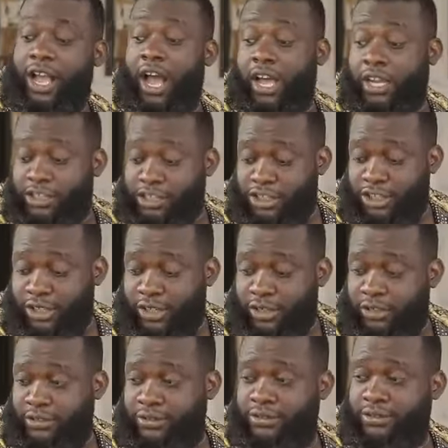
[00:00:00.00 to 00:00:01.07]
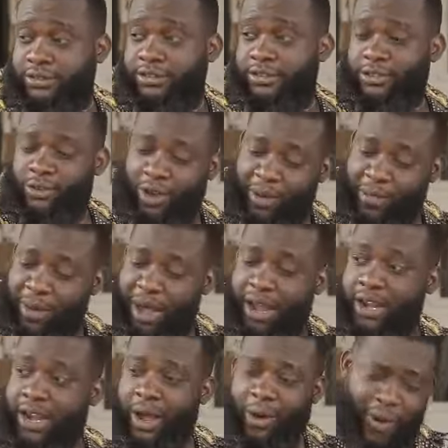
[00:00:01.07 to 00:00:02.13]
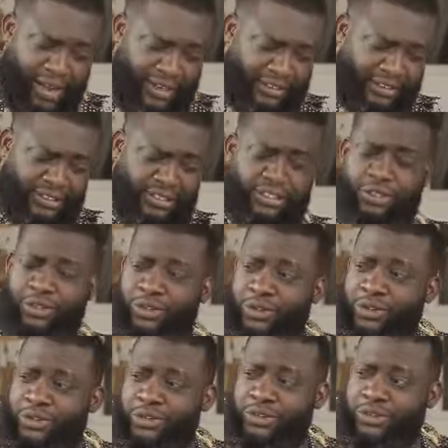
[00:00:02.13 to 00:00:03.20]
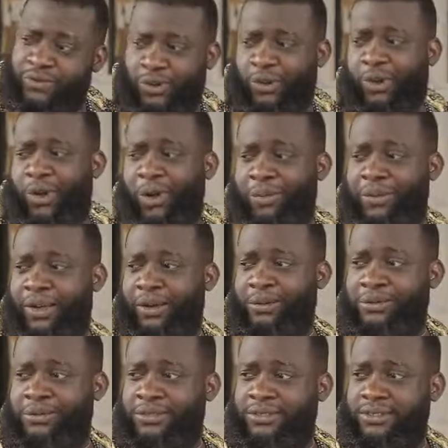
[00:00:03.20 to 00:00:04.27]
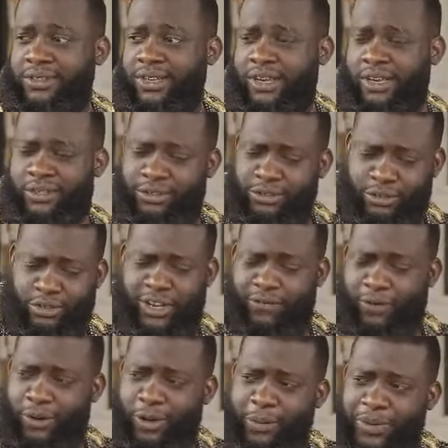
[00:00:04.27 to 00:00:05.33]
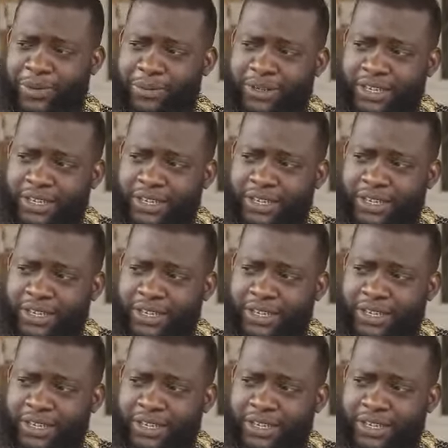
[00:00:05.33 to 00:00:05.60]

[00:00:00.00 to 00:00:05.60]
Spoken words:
Guy, chill. You're a man now. Why didn't you follow up now? You should have followed up